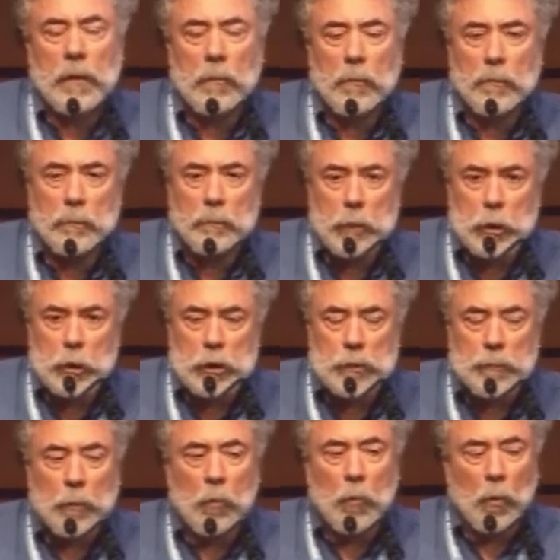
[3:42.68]

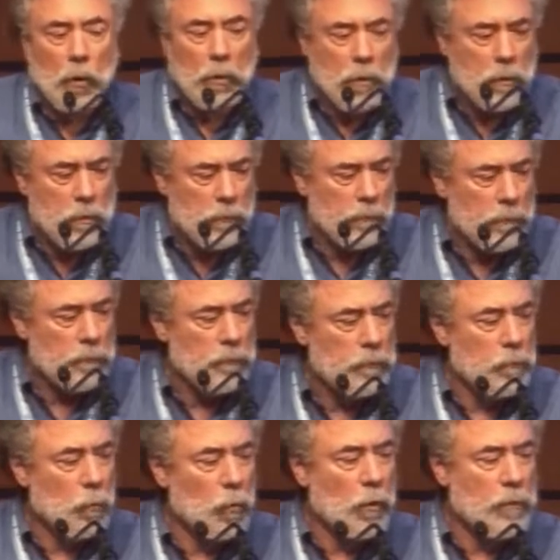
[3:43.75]
municipal water,
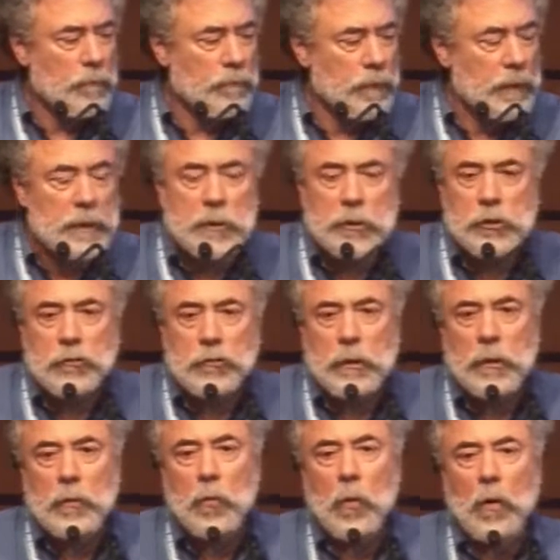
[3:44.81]
water for
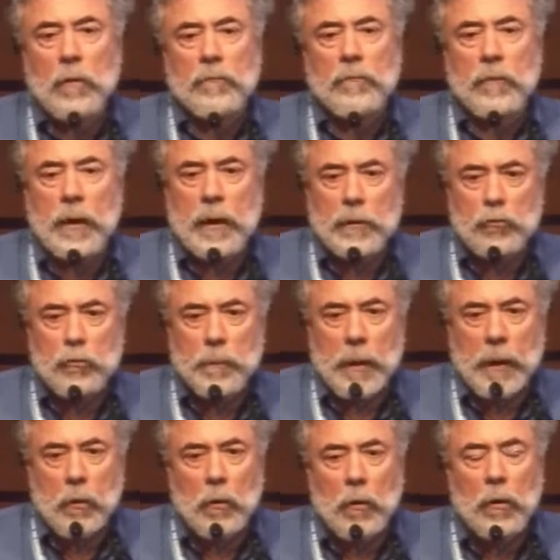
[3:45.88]
industry, water for
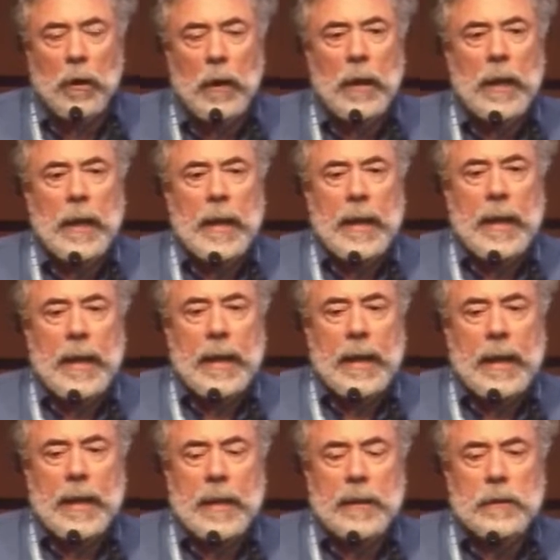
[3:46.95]
hydropower,
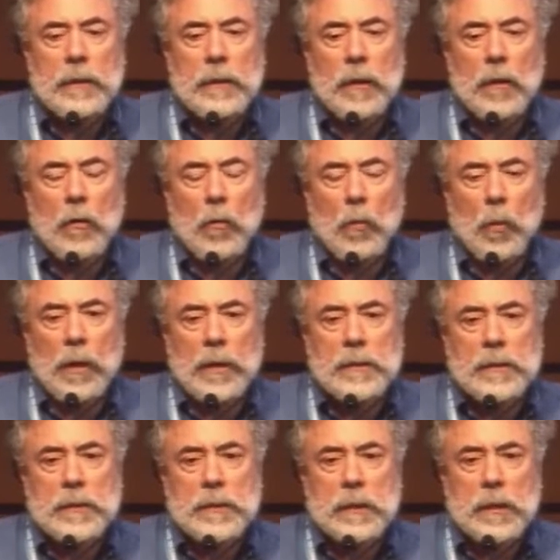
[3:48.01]
and
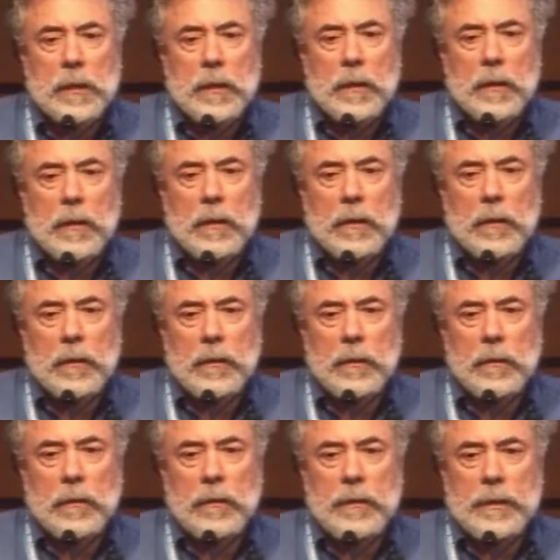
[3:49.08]
what
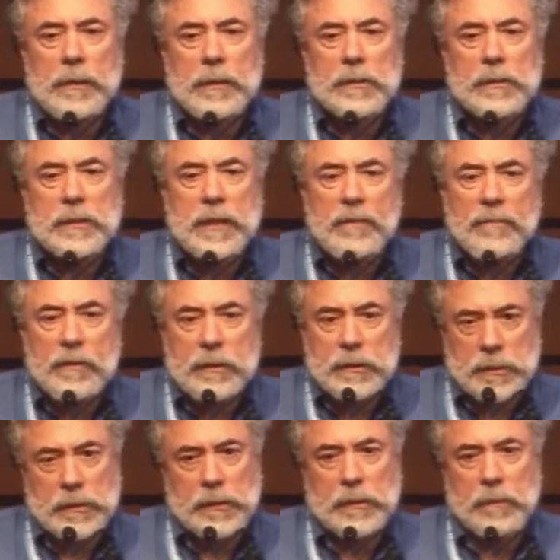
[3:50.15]
these give
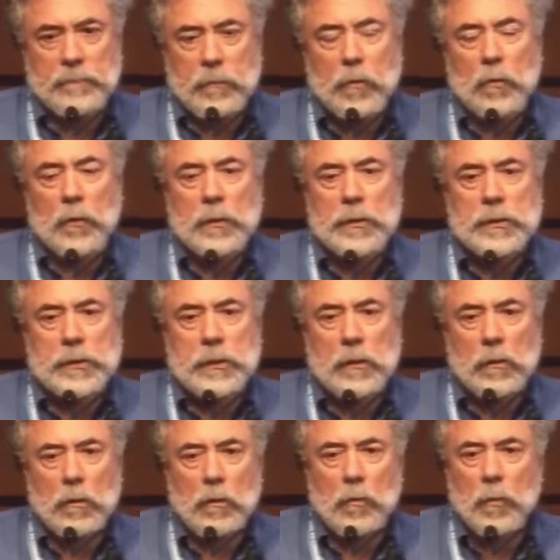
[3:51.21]
us, of course,
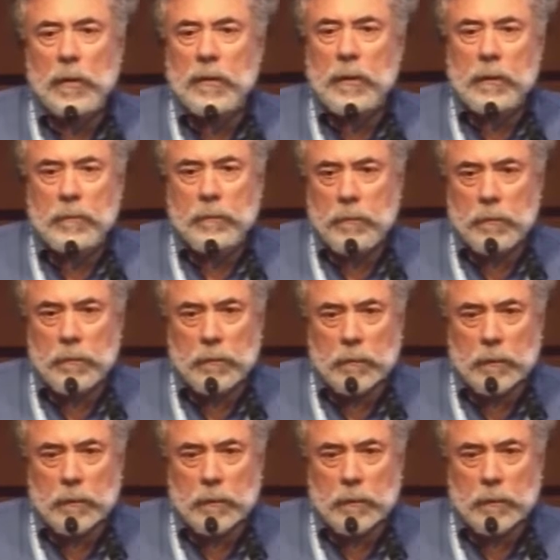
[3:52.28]
along with other